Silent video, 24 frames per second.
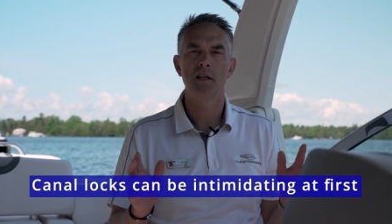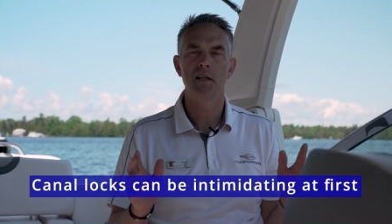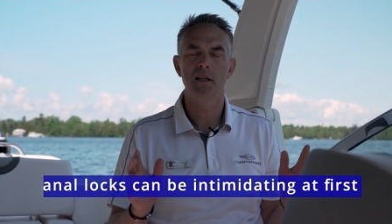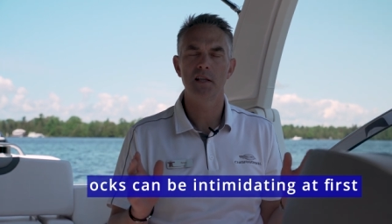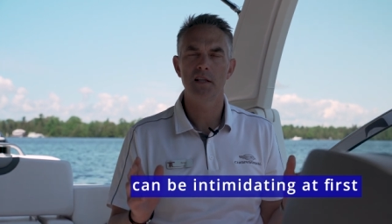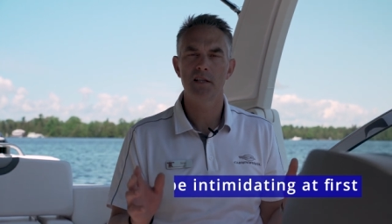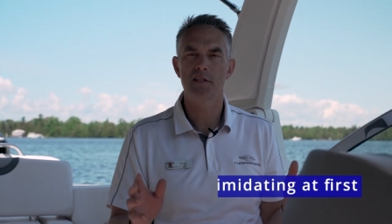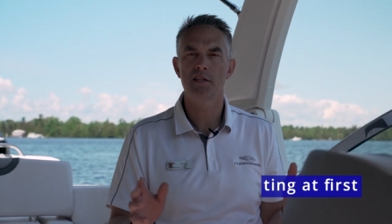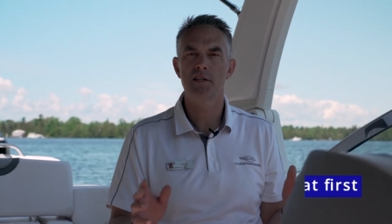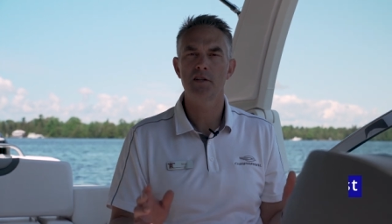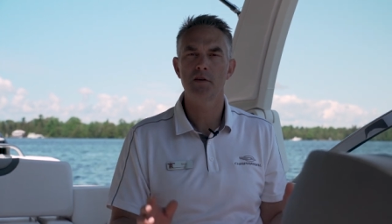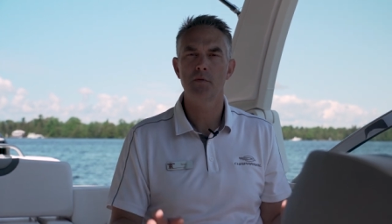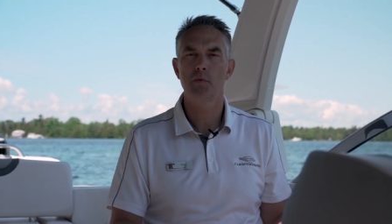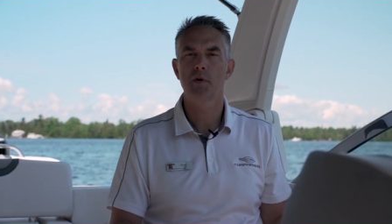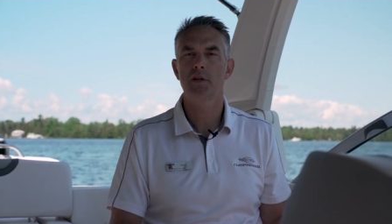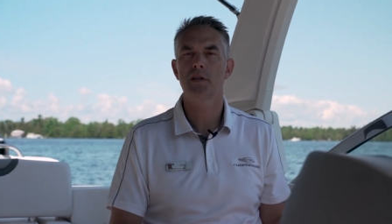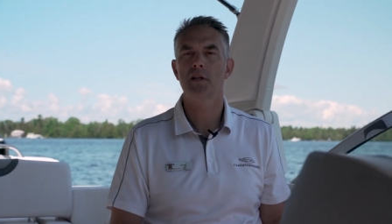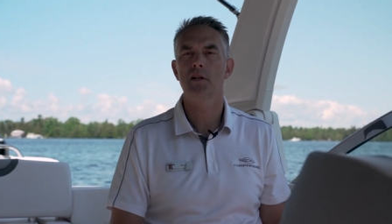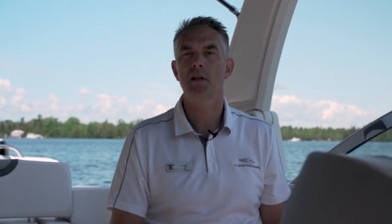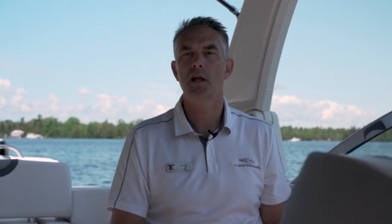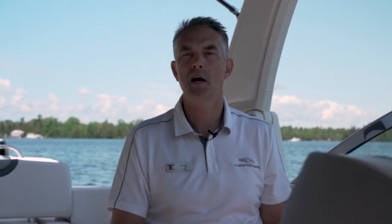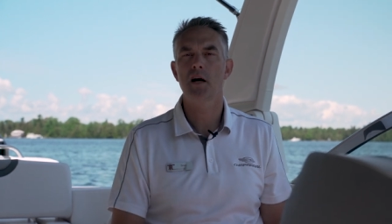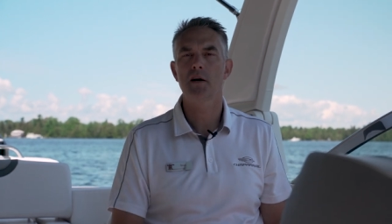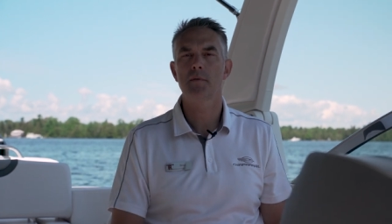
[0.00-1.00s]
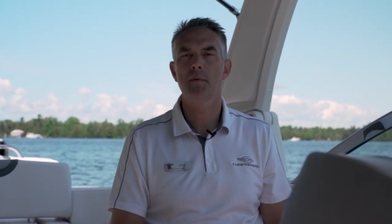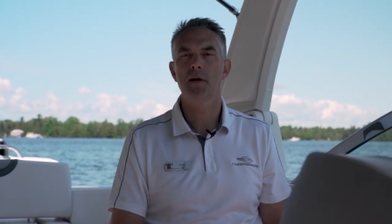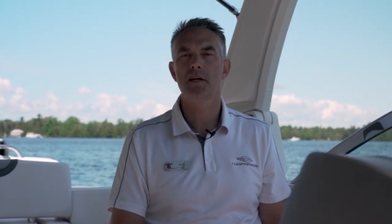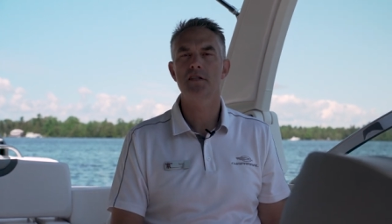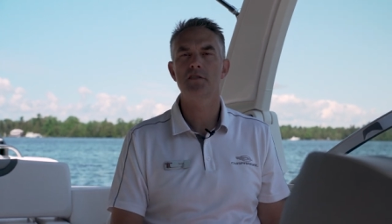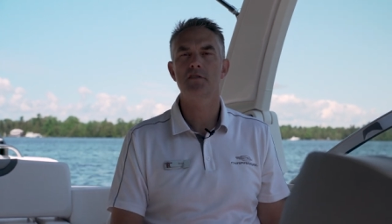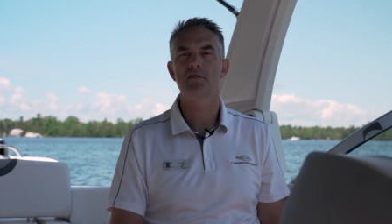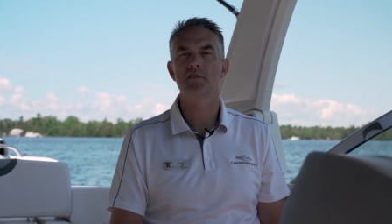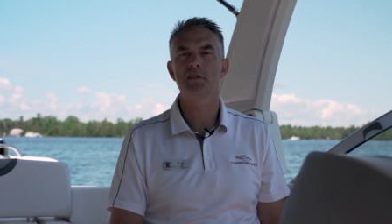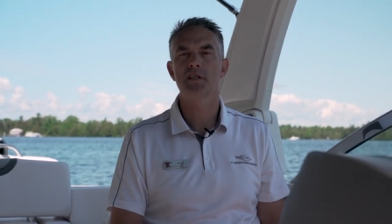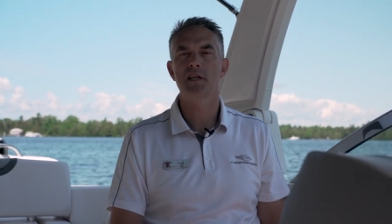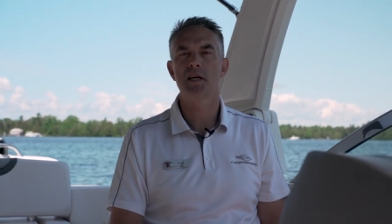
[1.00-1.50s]
listen to what the
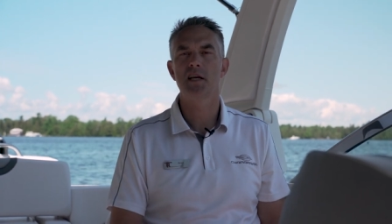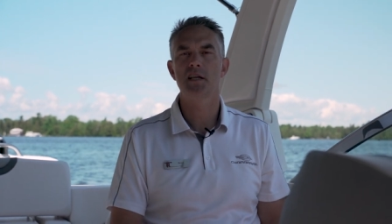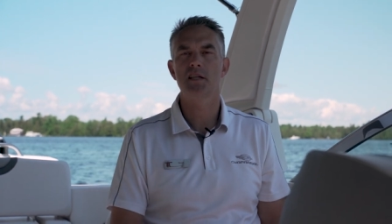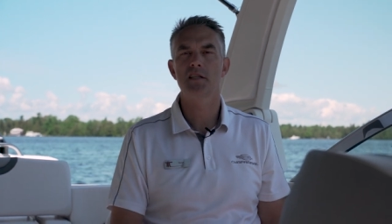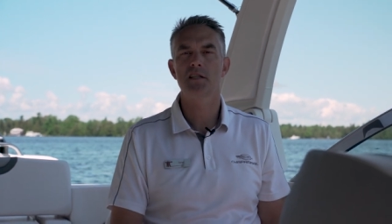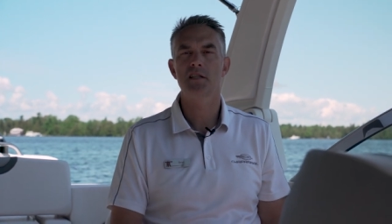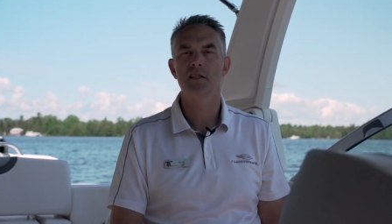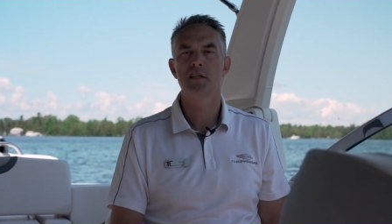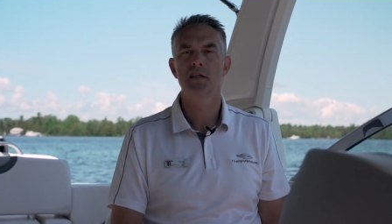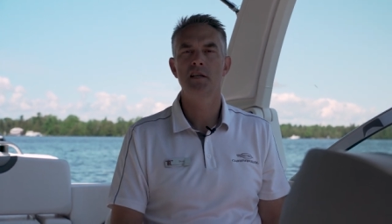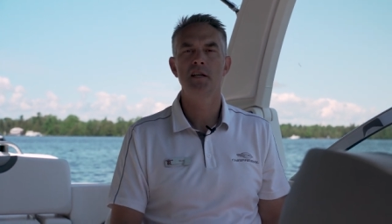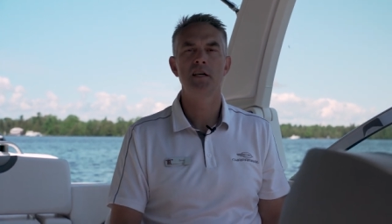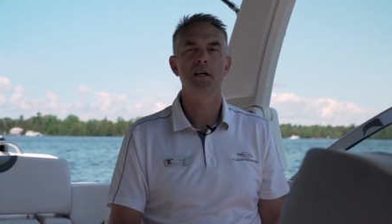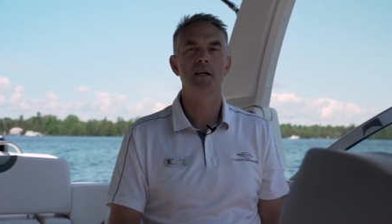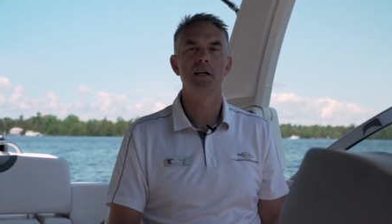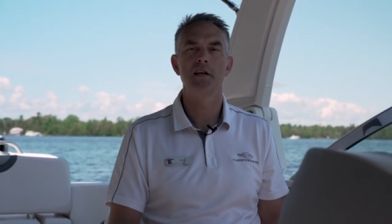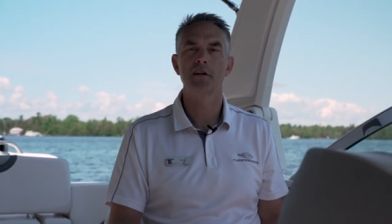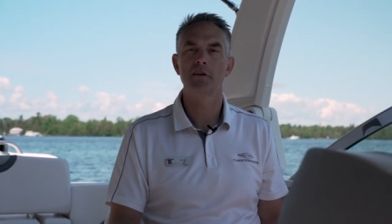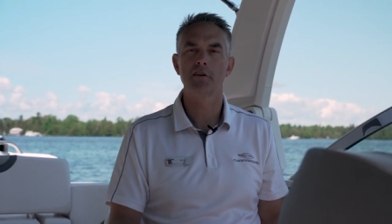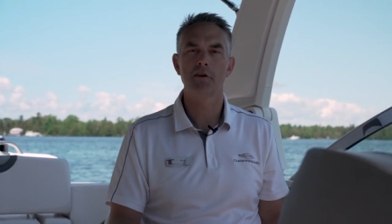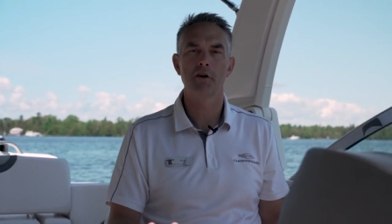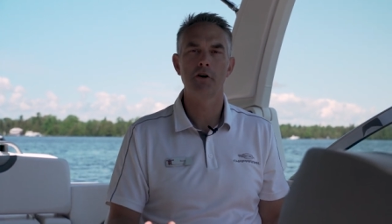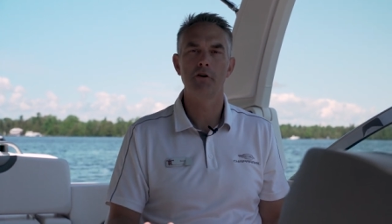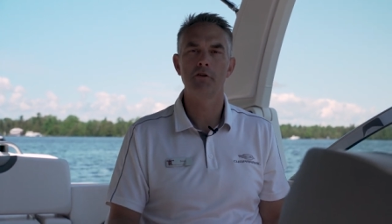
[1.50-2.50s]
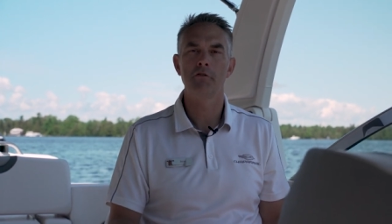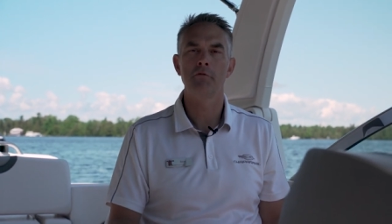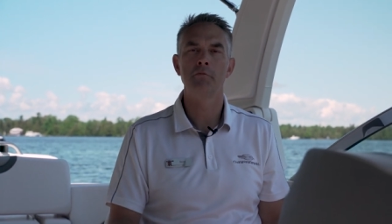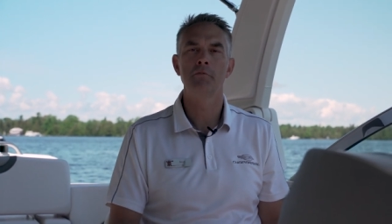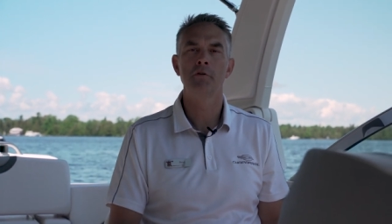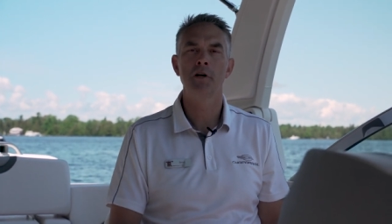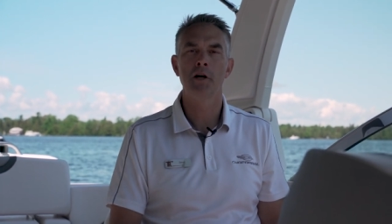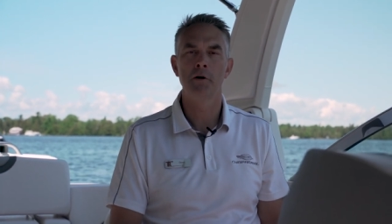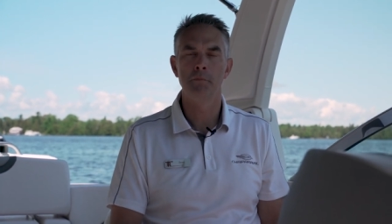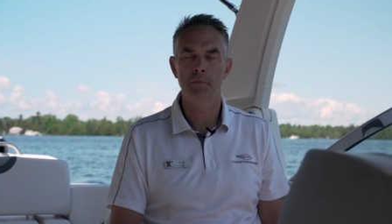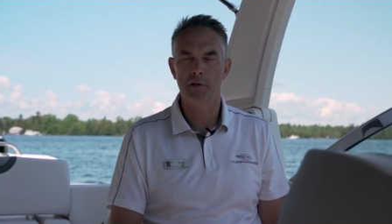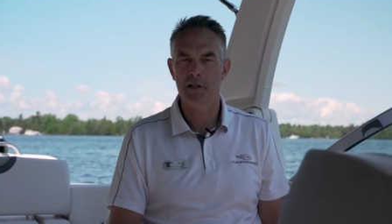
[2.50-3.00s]
lockmaster says, it'll go
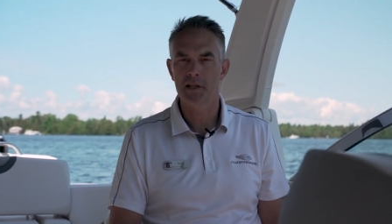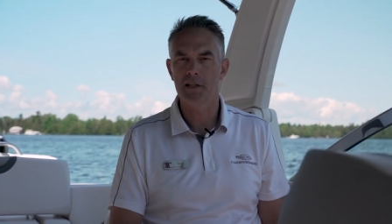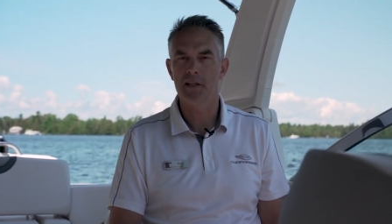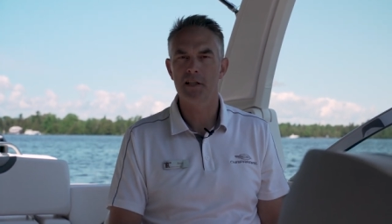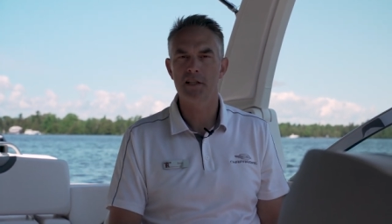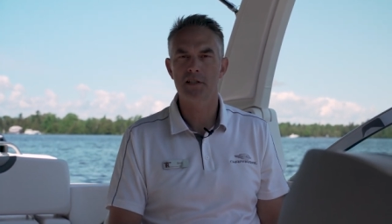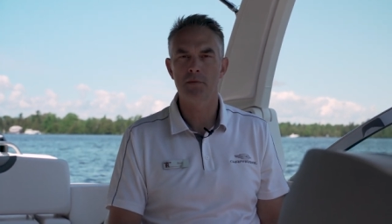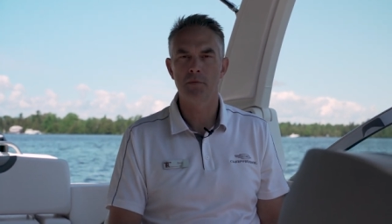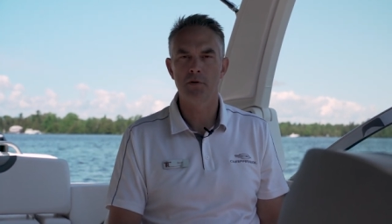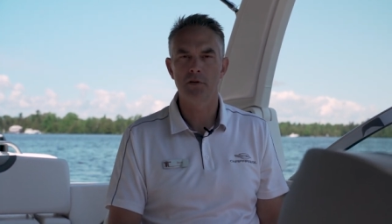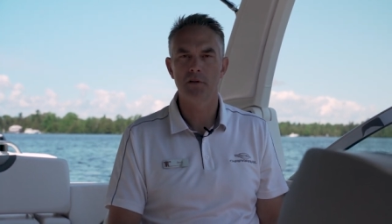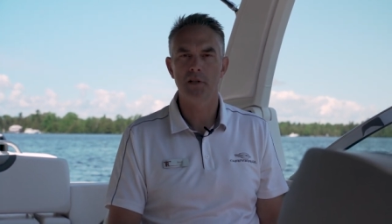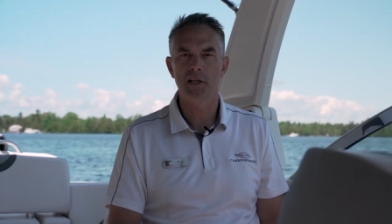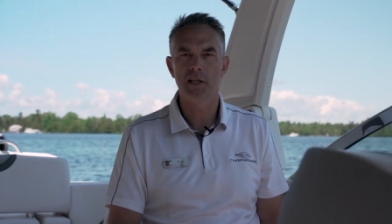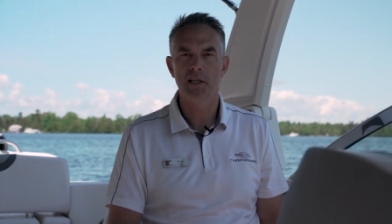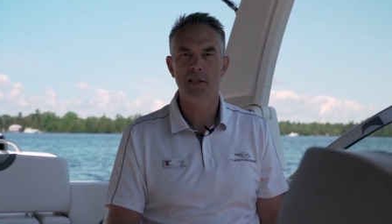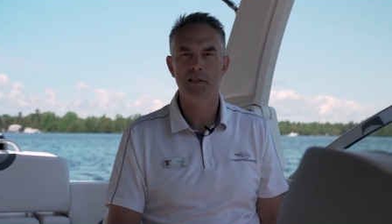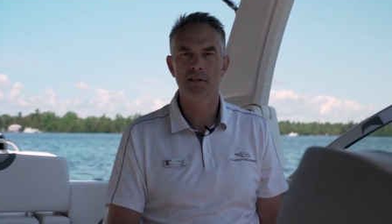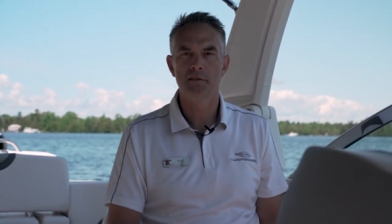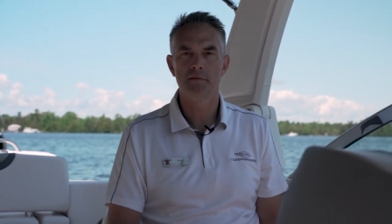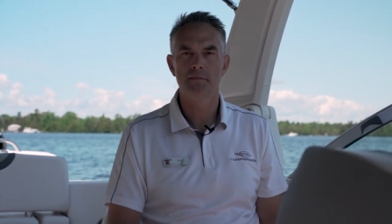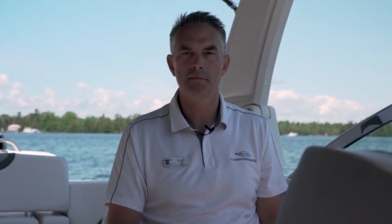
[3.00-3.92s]
completely smoothly.